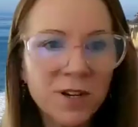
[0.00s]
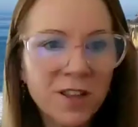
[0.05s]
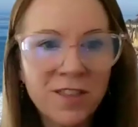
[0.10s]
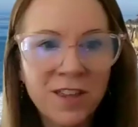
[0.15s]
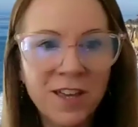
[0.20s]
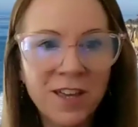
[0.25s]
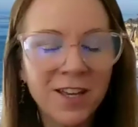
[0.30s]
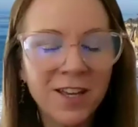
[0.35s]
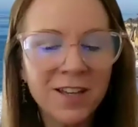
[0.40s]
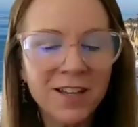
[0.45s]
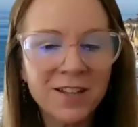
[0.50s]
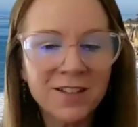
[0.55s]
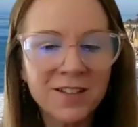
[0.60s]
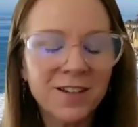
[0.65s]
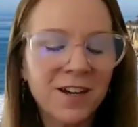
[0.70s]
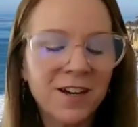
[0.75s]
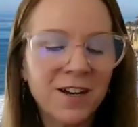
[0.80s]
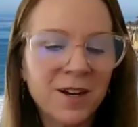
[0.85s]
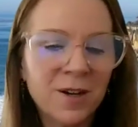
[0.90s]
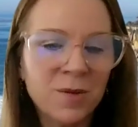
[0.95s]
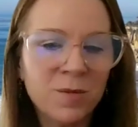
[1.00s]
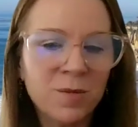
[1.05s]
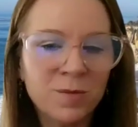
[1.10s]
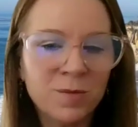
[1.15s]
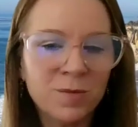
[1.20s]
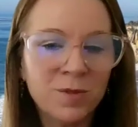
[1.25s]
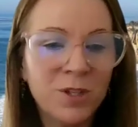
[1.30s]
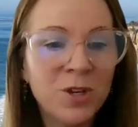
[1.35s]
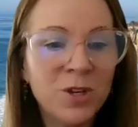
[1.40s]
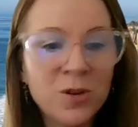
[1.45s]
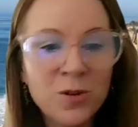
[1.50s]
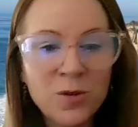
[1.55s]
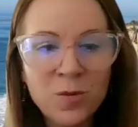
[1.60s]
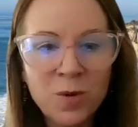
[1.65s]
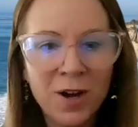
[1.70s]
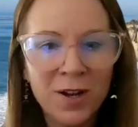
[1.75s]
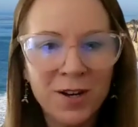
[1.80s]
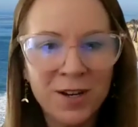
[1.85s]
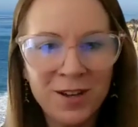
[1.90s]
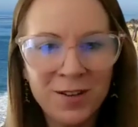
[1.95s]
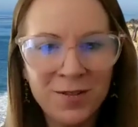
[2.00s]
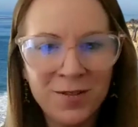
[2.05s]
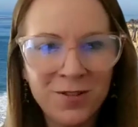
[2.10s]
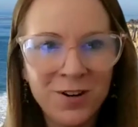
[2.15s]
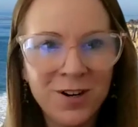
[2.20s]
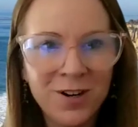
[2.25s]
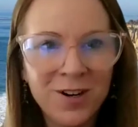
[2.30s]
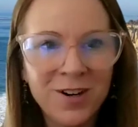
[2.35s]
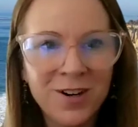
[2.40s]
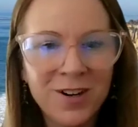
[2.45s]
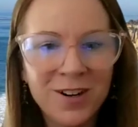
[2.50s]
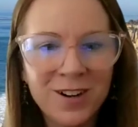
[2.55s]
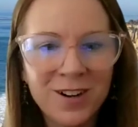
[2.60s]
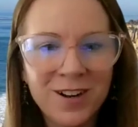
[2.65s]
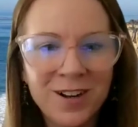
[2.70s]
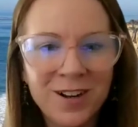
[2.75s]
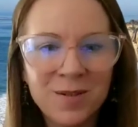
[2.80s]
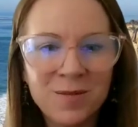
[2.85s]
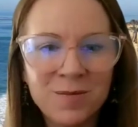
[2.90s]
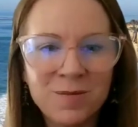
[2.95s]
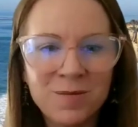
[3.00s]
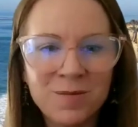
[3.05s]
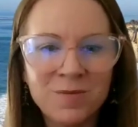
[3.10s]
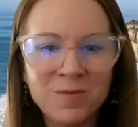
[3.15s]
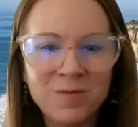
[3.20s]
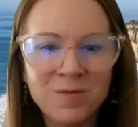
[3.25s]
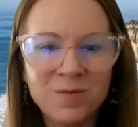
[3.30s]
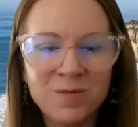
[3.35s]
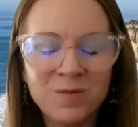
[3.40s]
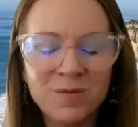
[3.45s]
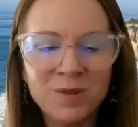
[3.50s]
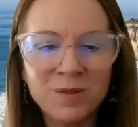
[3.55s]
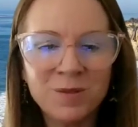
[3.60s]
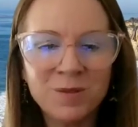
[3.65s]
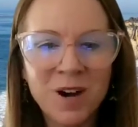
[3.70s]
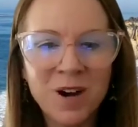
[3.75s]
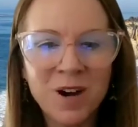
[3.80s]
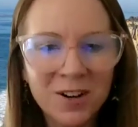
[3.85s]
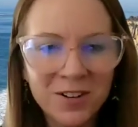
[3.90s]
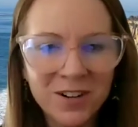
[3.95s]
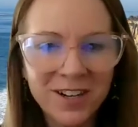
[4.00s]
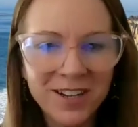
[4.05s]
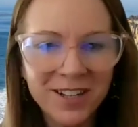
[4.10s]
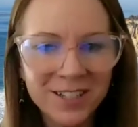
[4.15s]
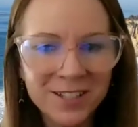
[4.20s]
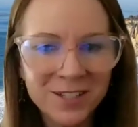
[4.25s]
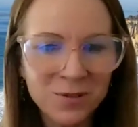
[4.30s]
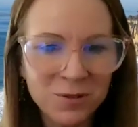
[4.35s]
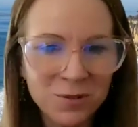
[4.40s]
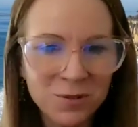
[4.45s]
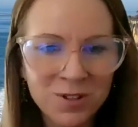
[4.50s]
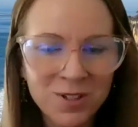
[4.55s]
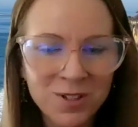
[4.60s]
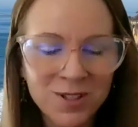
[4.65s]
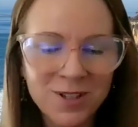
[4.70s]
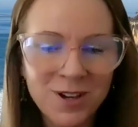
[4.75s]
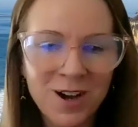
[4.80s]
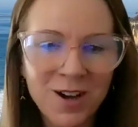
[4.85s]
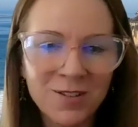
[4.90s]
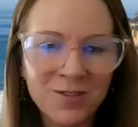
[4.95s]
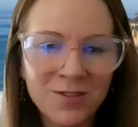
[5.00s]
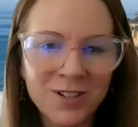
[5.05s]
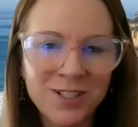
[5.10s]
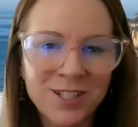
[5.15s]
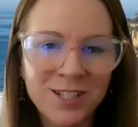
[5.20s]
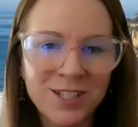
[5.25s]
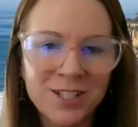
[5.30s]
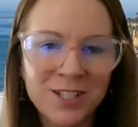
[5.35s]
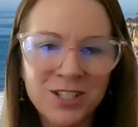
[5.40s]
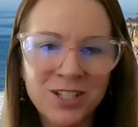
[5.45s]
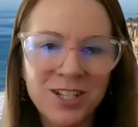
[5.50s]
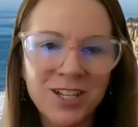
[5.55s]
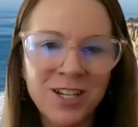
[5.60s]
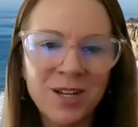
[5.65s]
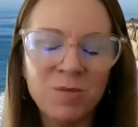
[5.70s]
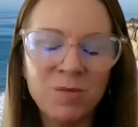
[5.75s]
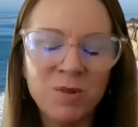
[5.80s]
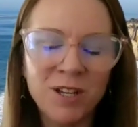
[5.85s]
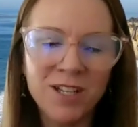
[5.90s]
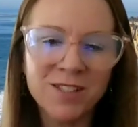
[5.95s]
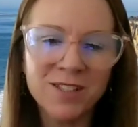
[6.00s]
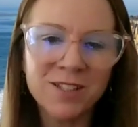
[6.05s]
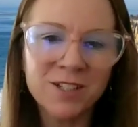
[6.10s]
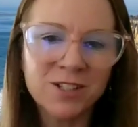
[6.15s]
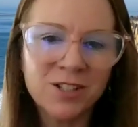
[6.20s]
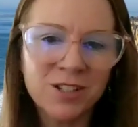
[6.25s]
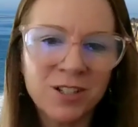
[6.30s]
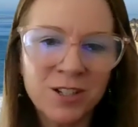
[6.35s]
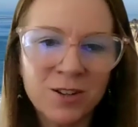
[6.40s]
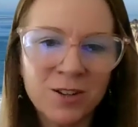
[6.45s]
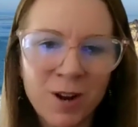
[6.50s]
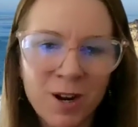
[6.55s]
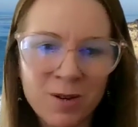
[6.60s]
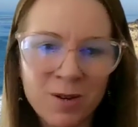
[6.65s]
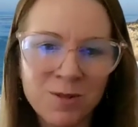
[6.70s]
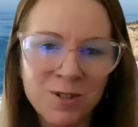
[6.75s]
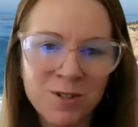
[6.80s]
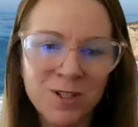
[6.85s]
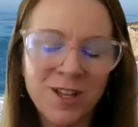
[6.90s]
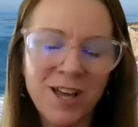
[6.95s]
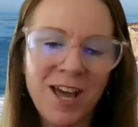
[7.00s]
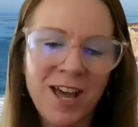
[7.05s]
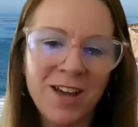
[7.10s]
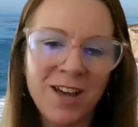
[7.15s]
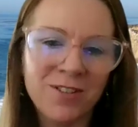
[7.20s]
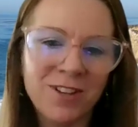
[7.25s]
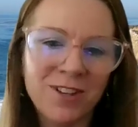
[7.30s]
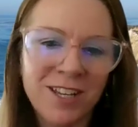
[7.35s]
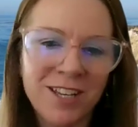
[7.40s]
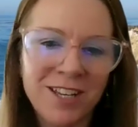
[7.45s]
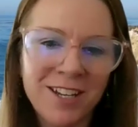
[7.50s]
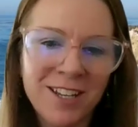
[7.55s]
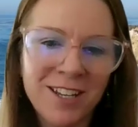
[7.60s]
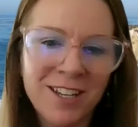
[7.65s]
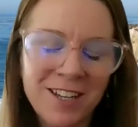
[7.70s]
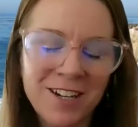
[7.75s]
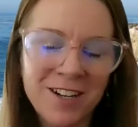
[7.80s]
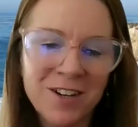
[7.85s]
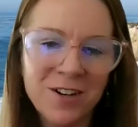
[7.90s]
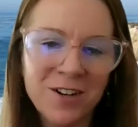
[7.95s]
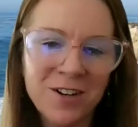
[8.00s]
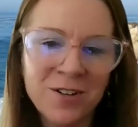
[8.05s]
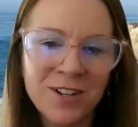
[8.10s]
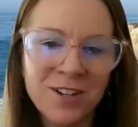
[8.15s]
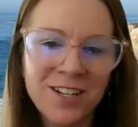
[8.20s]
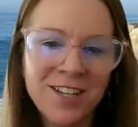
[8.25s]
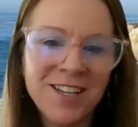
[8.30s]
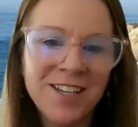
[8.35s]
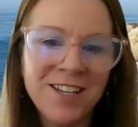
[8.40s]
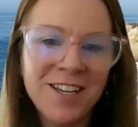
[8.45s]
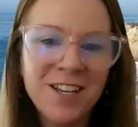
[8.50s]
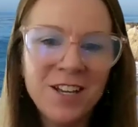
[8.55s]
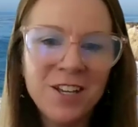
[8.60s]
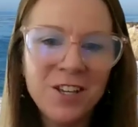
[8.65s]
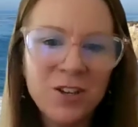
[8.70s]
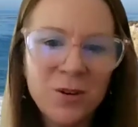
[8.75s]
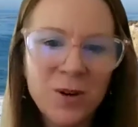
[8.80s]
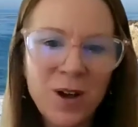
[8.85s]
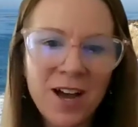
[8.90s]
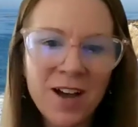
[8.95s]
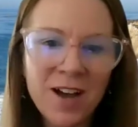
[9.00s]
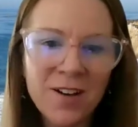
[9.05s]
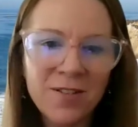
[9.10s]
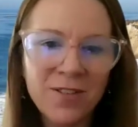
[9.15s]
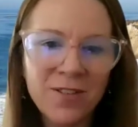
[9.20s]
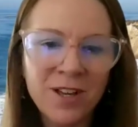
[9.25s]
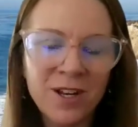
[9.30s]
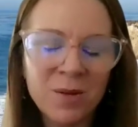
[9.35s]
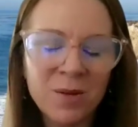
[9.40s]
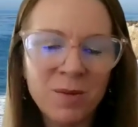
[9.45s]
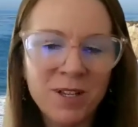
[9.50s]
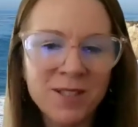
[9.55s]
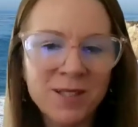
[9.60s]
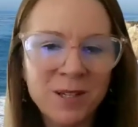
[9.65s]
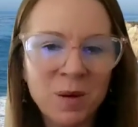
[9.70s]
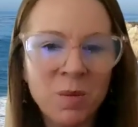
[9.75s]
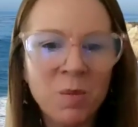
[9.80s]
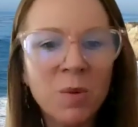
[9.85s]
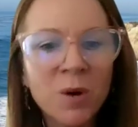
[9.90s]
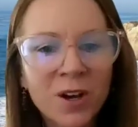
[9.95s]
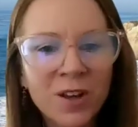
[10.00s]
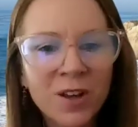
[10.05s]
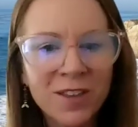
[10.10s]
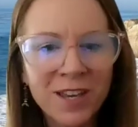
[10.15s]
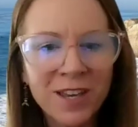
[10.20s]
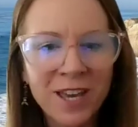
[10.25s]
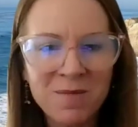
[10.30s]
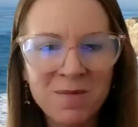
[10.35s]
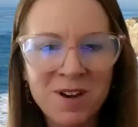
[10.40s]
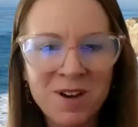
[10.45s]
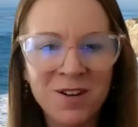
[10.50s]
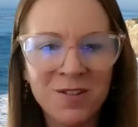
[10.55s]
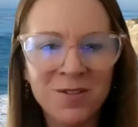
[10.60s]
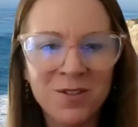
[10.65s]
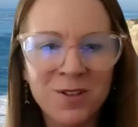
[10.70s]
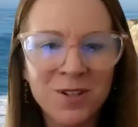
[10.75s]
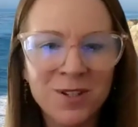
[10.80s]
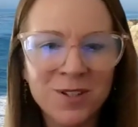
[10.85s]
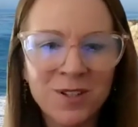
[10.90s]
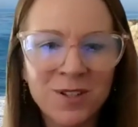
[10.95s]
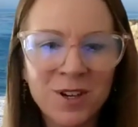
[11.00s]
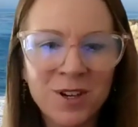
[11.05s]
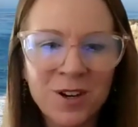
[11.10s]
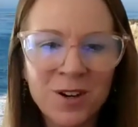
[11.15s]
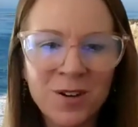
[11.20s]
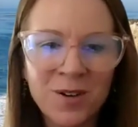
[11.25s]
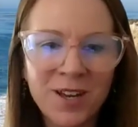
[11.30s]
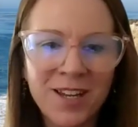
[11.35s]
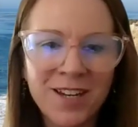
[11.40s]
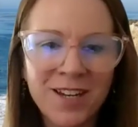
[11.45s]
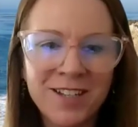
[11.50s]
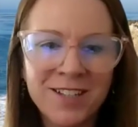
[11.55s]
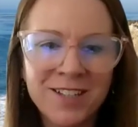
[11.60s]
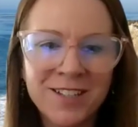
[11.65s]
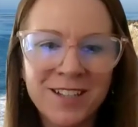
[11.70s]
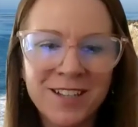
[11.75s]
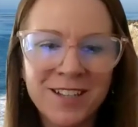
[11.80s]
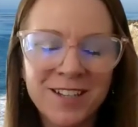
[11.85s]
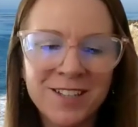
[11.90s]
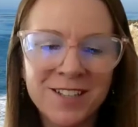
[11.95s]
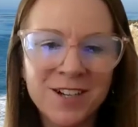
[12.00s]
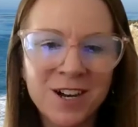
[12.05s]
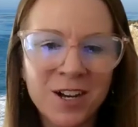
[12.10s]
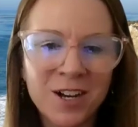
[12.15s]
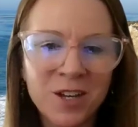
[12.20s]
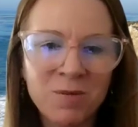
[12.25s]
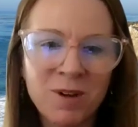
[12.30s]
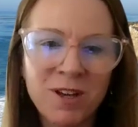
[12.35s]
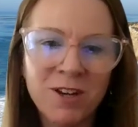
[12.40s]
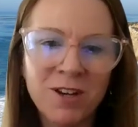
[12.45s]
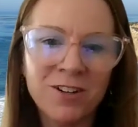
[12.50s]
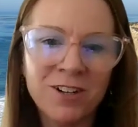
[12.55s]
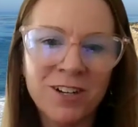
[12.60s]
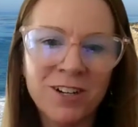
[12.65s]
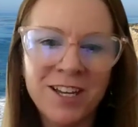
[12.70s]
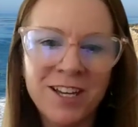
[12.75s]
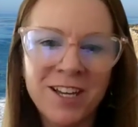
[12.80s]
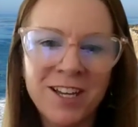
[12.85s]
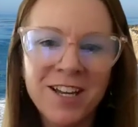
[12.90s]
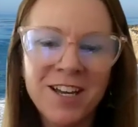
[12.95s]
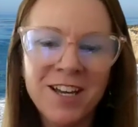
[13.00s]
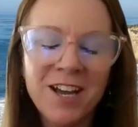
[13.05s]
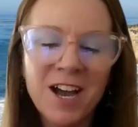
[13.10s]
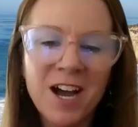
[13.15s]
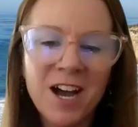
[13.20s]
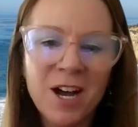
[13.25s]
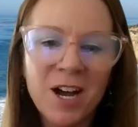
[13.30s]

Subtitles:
want to thank you, Bonnie, for moderating us through this conversation and being such an incredible advocate. And I know you have an amazing book that came out a few years ago and a documentary.